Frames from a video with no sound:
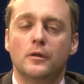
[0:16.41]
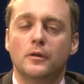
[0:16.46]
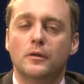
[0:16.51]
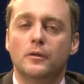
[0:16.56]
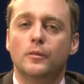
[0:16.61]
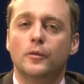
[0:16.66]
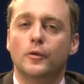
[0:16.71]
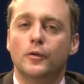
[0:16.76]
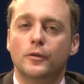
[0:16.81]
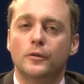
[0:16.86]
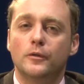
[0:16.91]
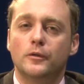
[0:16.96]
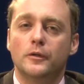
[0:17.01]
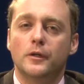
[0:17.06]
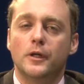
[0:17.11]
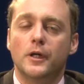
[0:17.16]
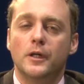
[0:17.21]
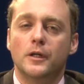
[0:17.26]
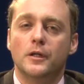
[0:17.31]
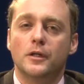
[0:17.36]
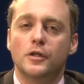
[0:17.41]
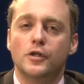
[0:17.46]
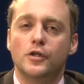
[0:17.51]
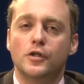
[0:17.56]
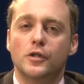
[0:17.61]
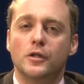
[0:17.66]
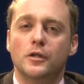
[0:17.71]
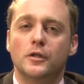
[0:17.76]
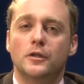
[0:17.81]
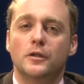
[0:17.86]
world
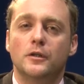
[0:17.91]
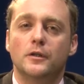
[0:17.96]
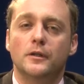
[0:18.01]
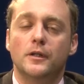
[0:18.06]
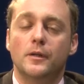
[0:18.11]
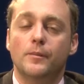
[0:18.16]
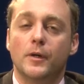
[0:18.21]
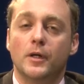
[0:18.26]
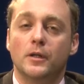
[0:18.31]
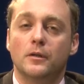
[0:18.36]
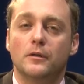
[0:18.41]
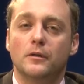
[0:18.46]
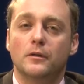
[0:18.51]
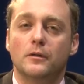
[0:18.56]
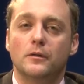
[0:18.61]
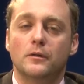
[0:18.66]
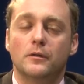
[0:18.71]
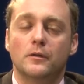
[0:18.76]
energy demand.